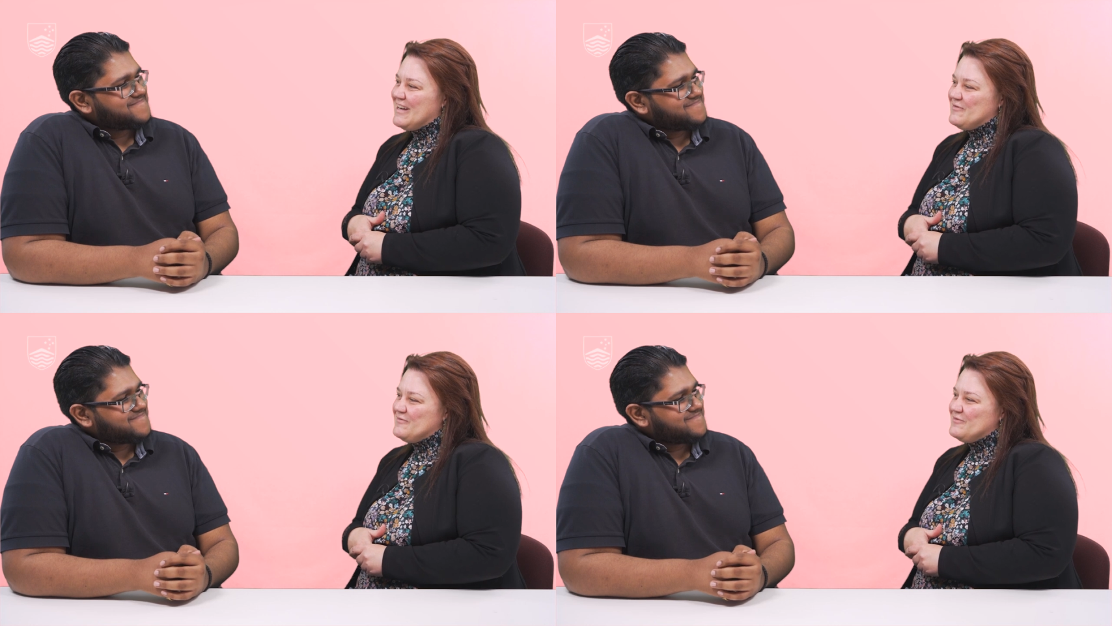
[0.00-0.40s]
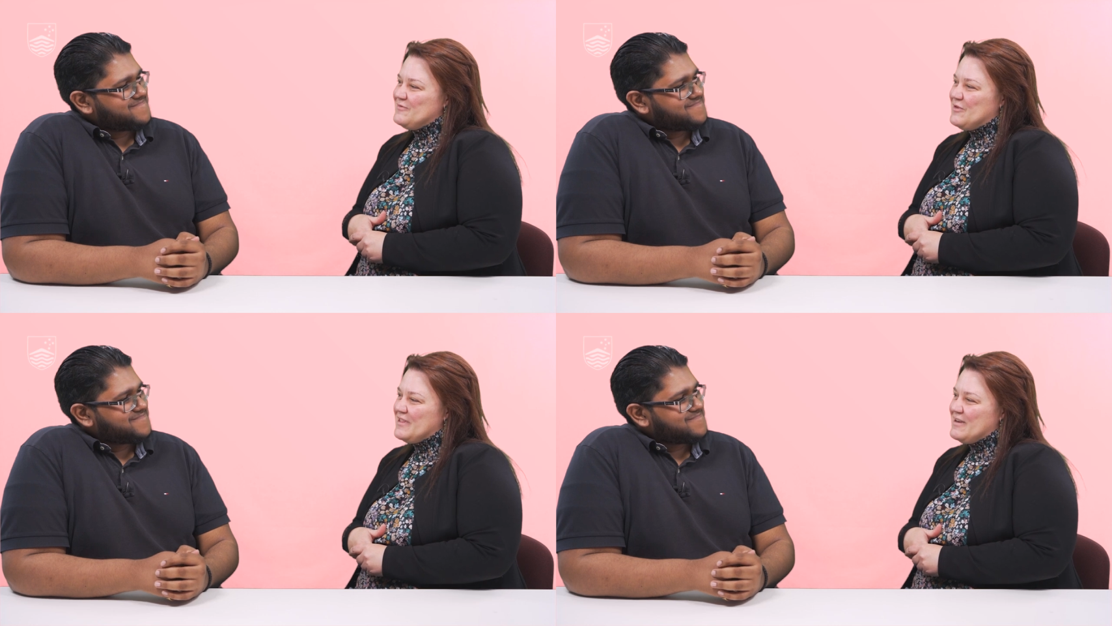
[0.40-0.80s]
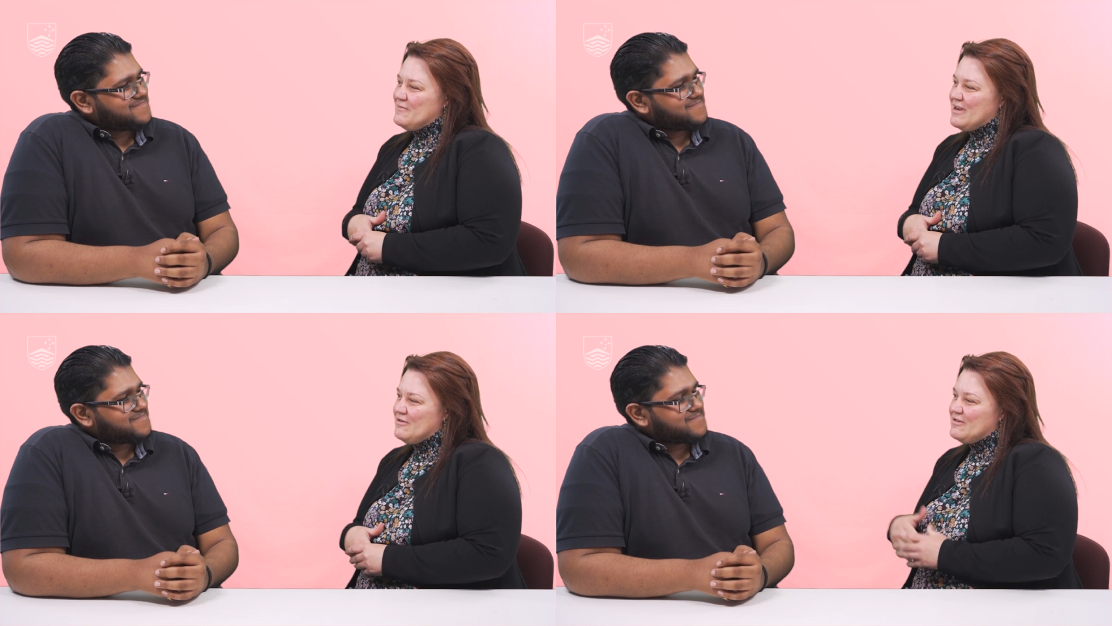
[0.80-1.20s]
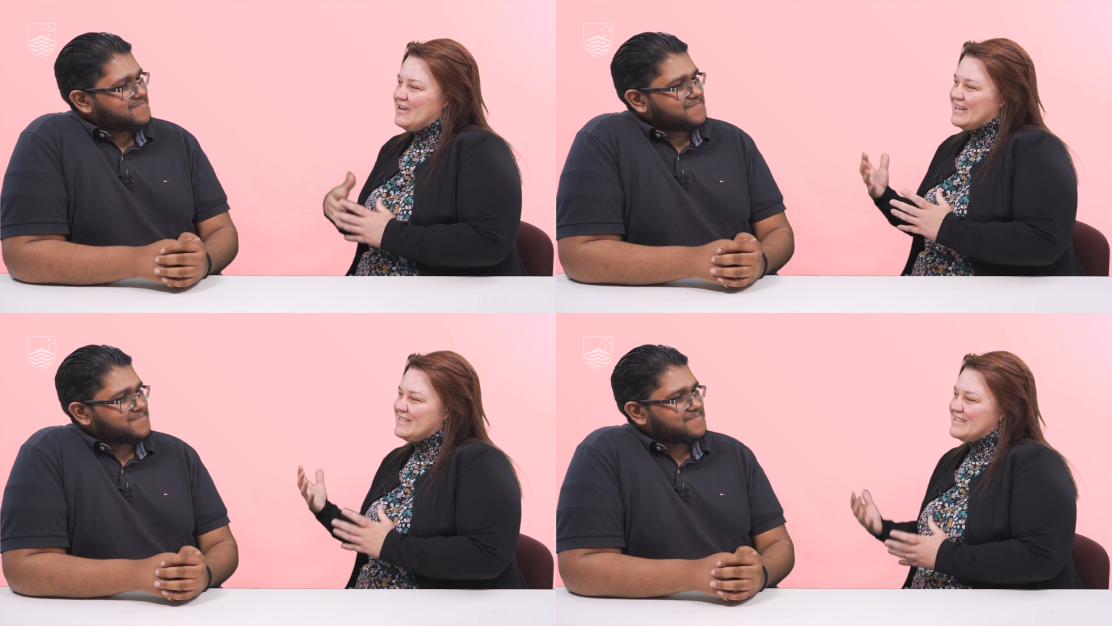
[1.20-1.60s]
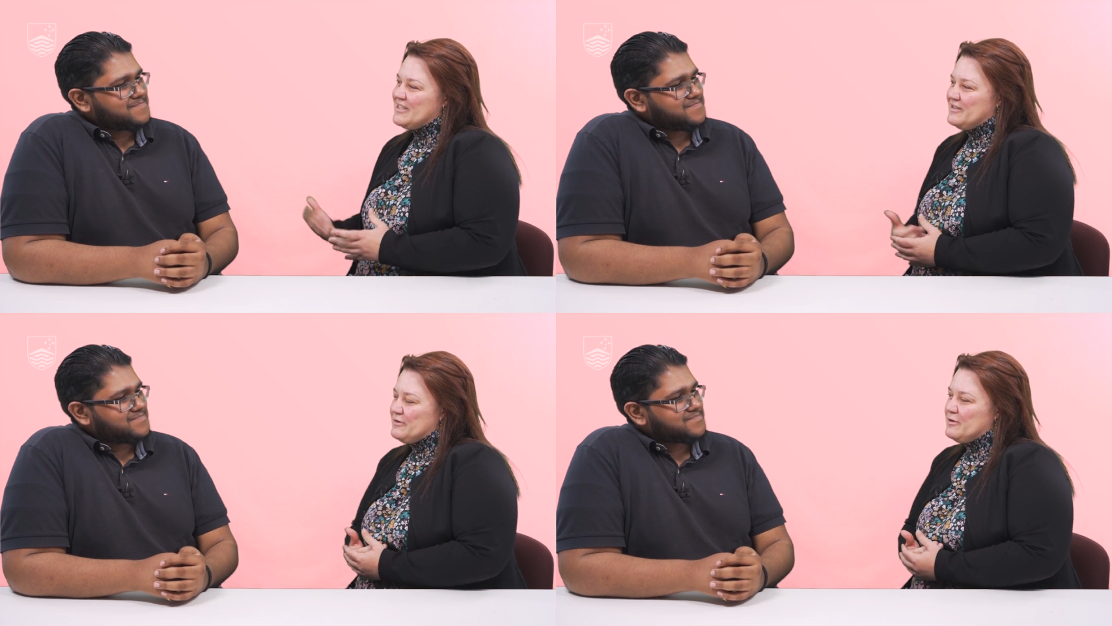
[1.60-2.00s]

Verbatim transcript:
Speaker 1: um, what that might look like as a career